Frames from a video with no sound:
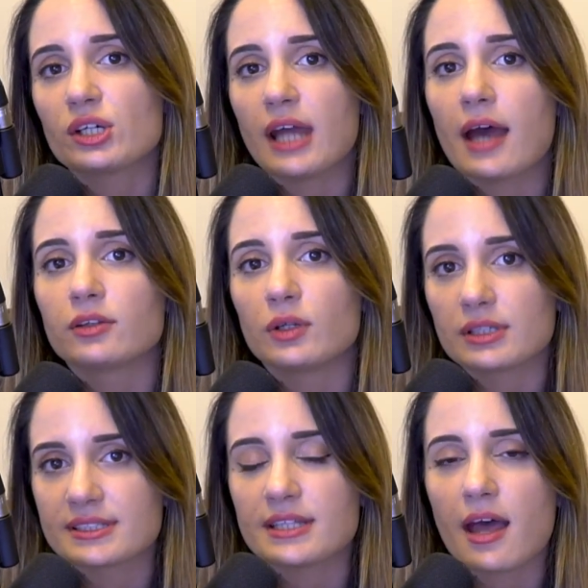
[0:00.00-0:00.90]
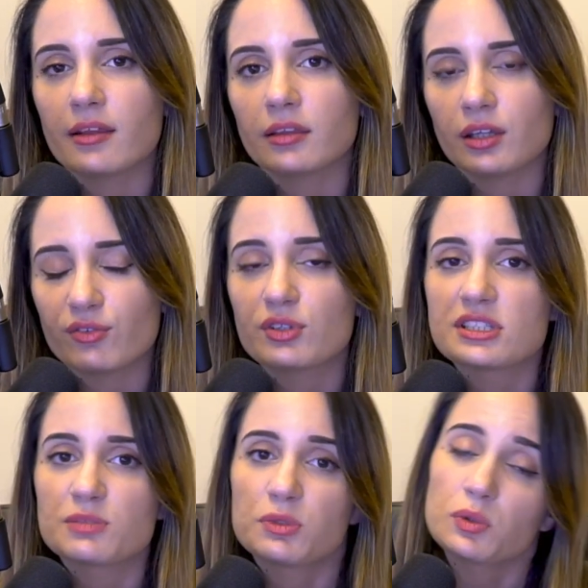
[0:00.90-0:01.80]
that you understand the
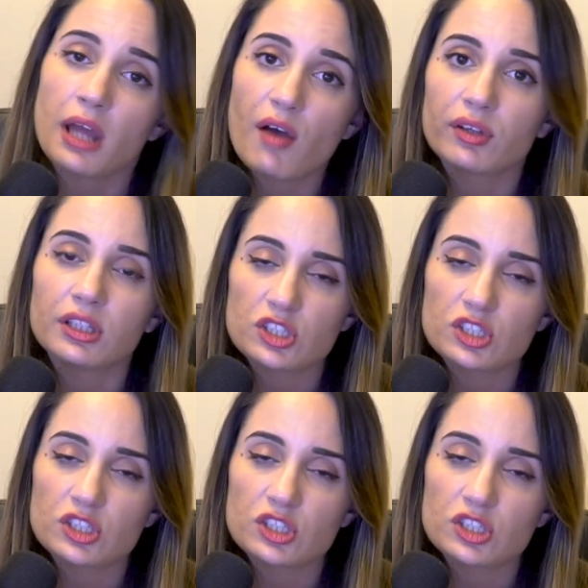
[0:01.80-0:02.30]
differences between having the